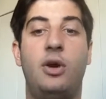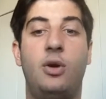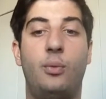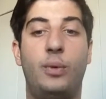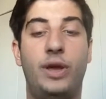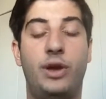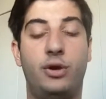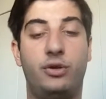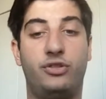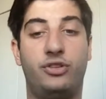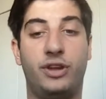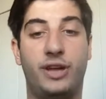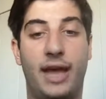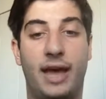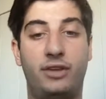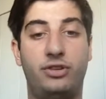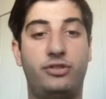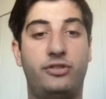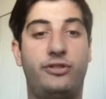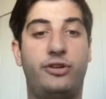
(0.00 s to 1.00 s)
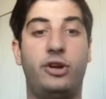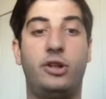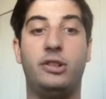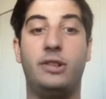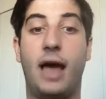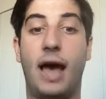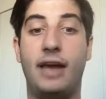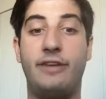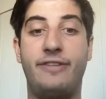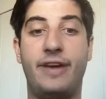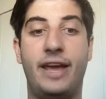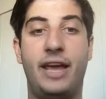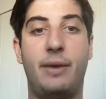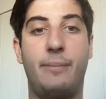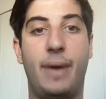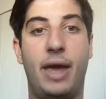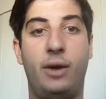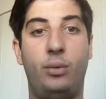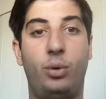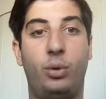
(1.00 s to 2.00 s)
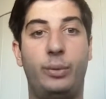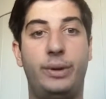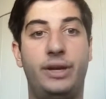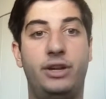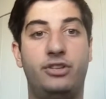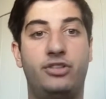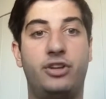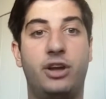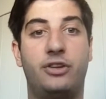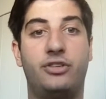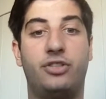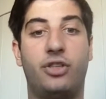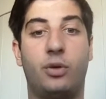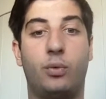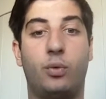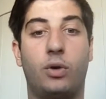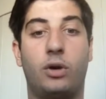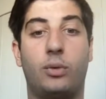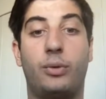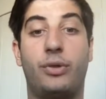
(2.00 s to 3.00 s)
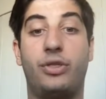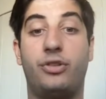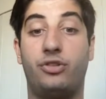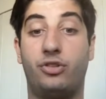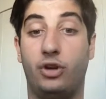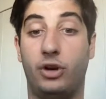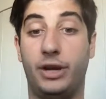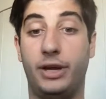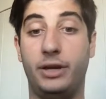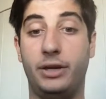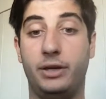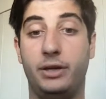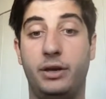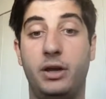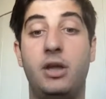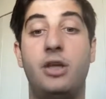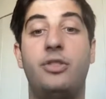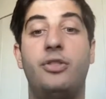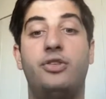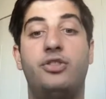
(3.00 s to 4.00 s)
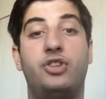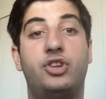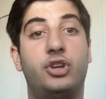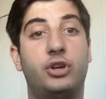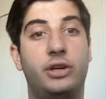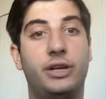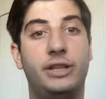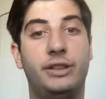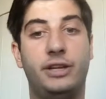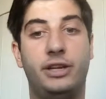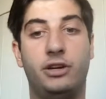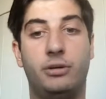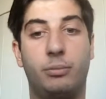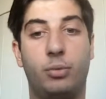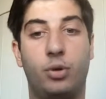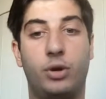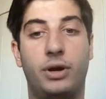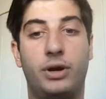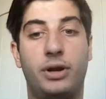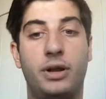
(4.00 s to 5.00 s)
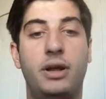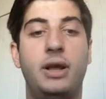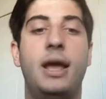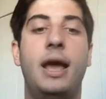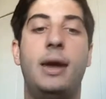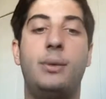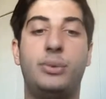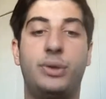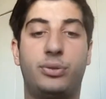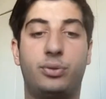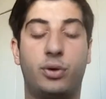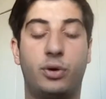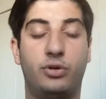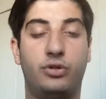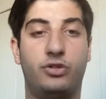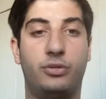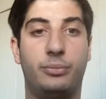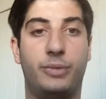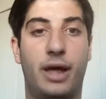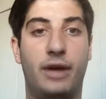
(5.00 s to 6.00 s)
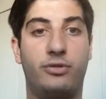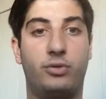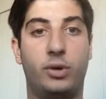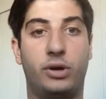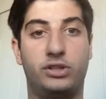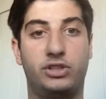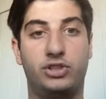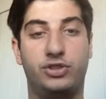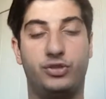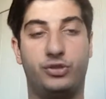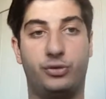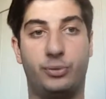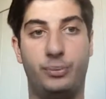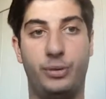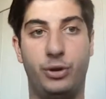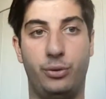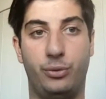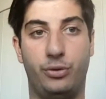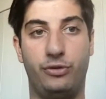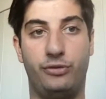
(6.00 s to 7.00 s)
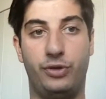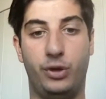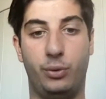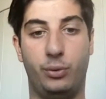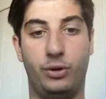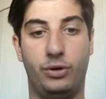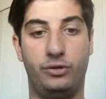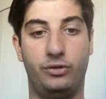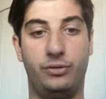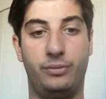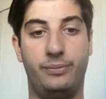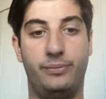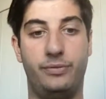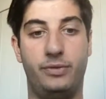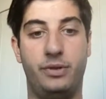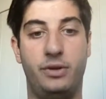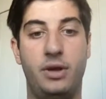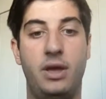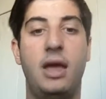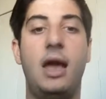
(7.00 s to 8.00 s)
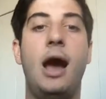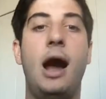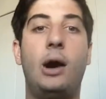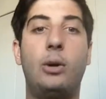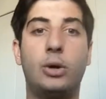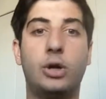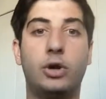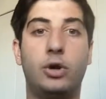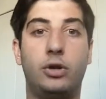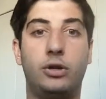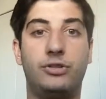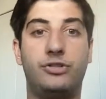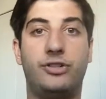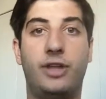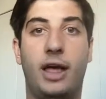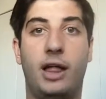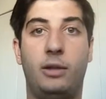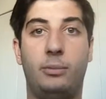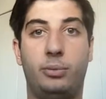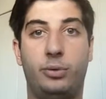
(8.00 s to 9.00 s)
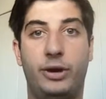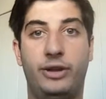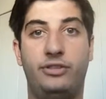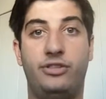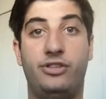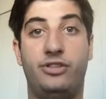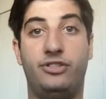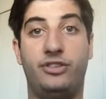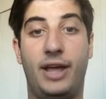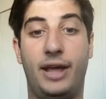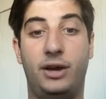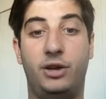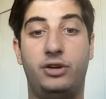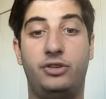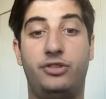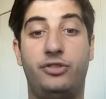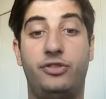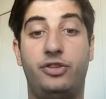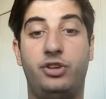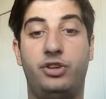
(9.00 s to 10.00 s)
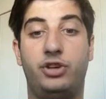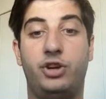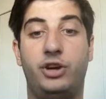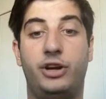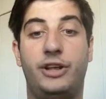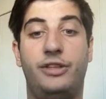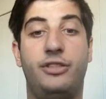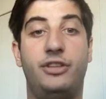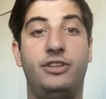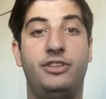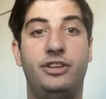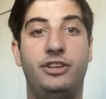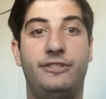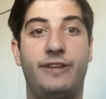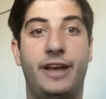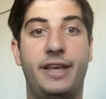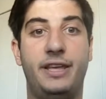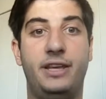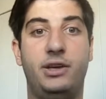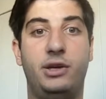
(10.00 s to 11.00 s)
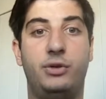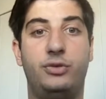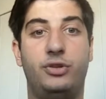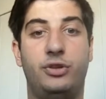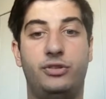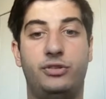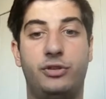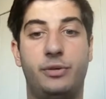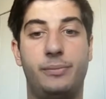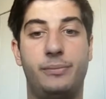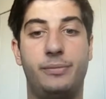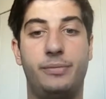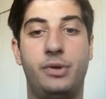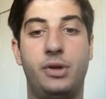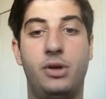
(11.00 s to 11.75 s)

we host a guest for a live AMA where we discuss their work with CertiK, the Security Leaderboard, and we throw in some live questions from you, the viewers. Our goal is to help raise the standards of security in the DeFi ecosystem.